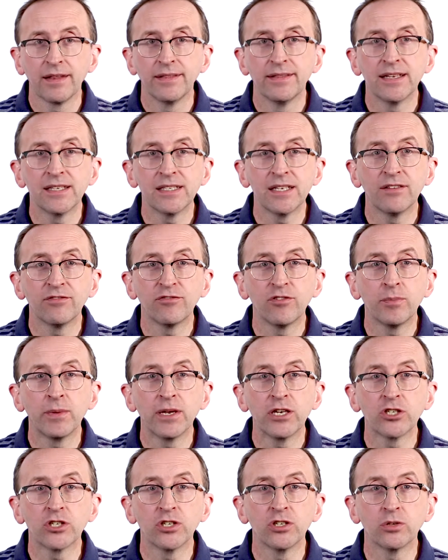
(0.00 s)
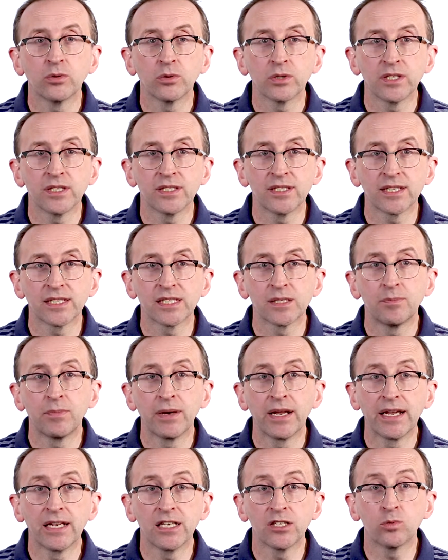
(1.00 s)
This information notice
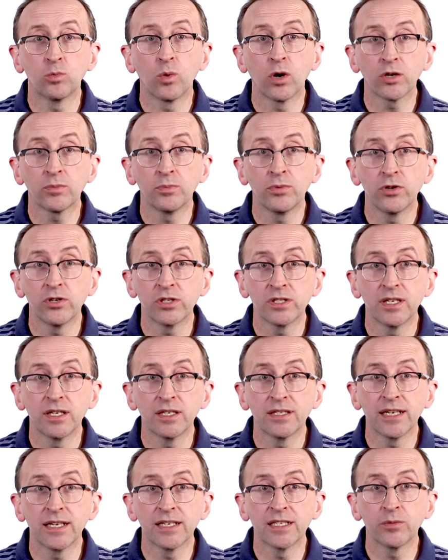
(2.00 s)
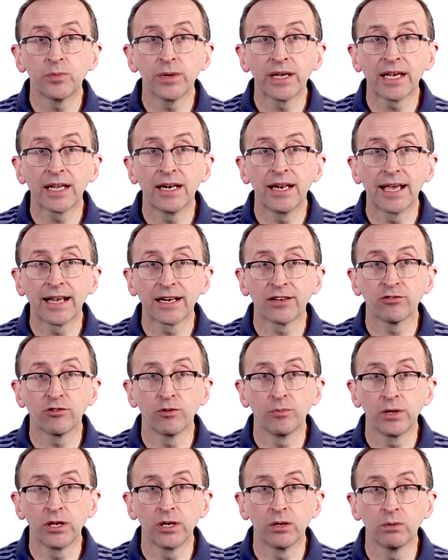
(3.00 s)
explains what personal data we collect
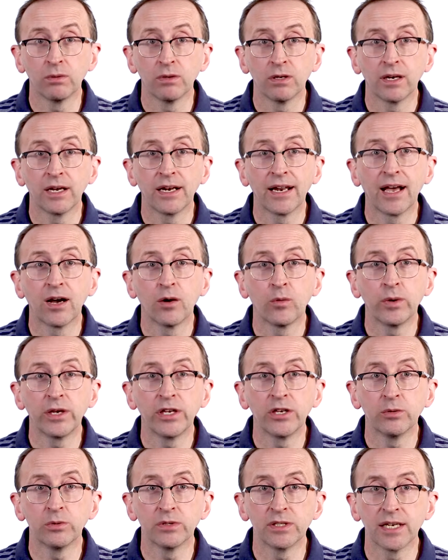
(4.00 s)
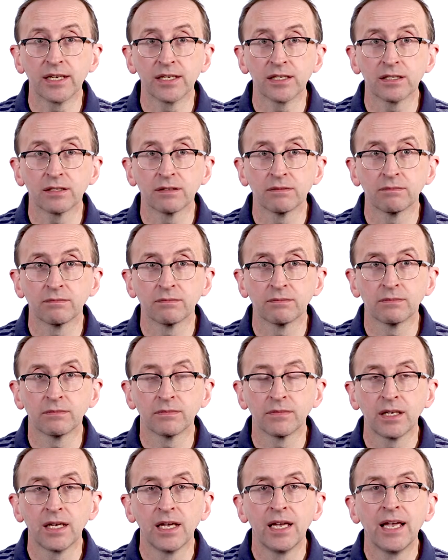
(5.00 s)
from you and how we use it.
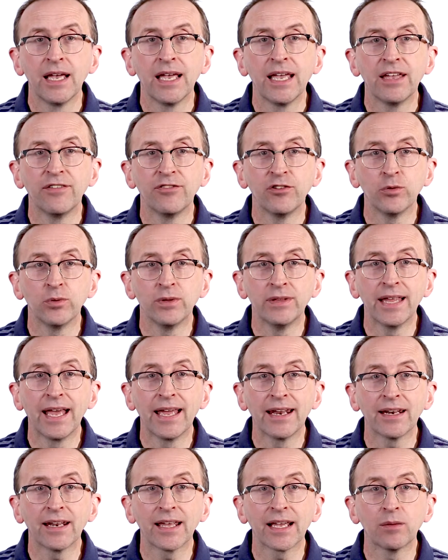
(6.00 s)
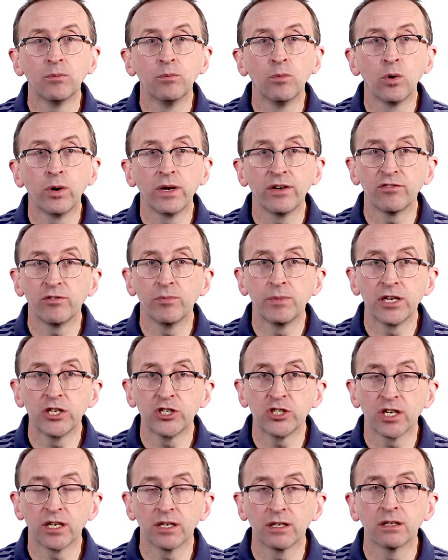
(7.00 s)
If you'd then like more
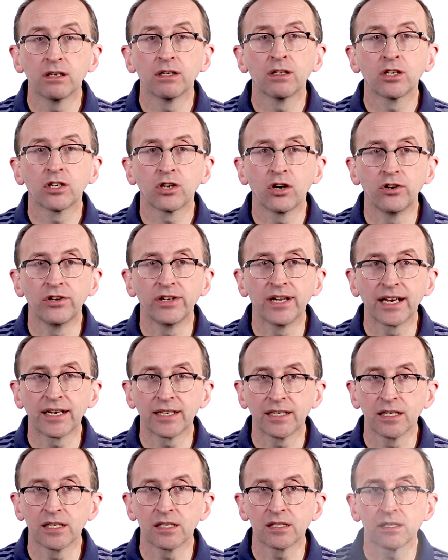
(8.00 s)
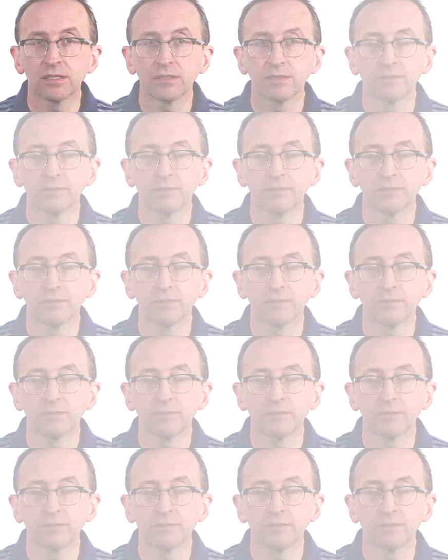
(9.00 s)
information, contact us.